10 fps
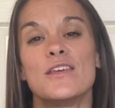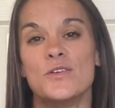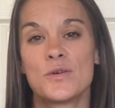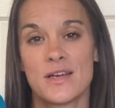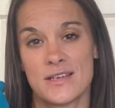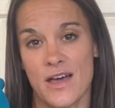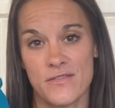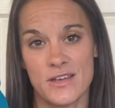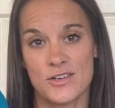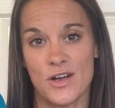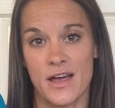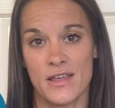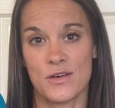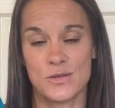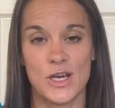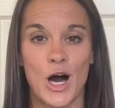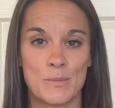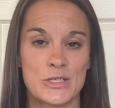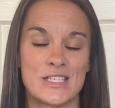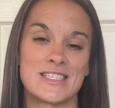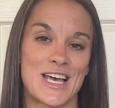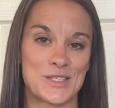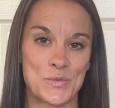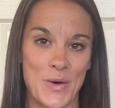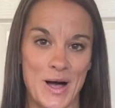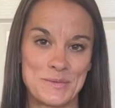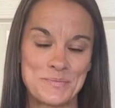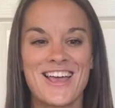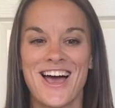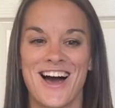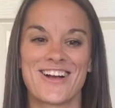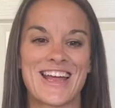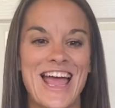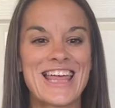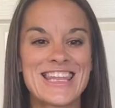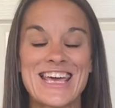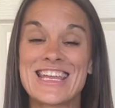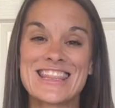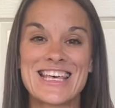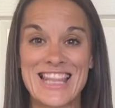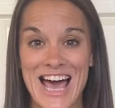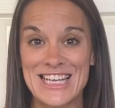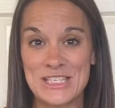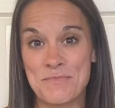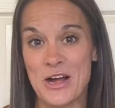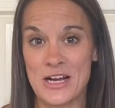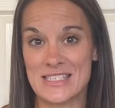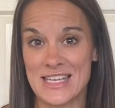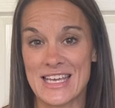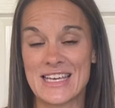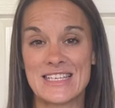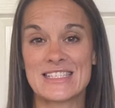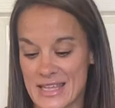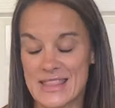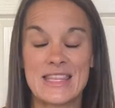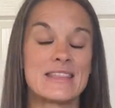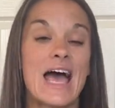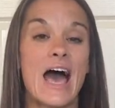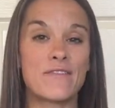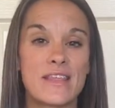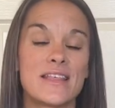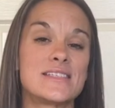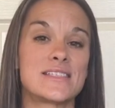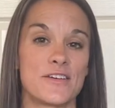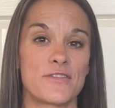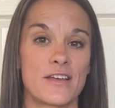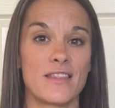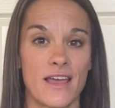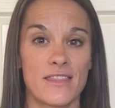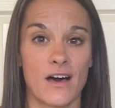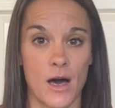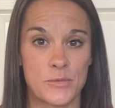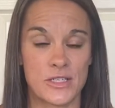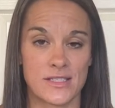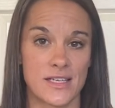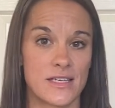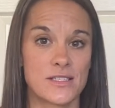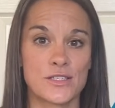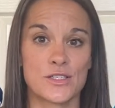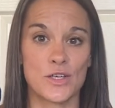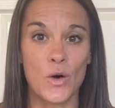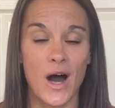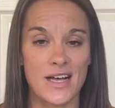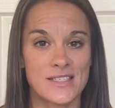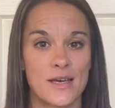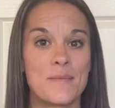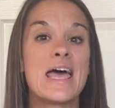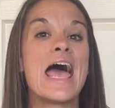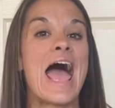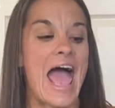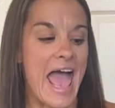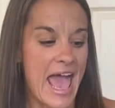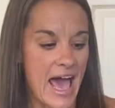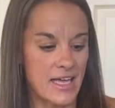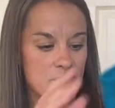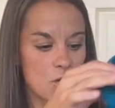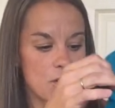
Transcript: you could definitely try those options as well. All right, and then the last part is having these different length options is so awesome. And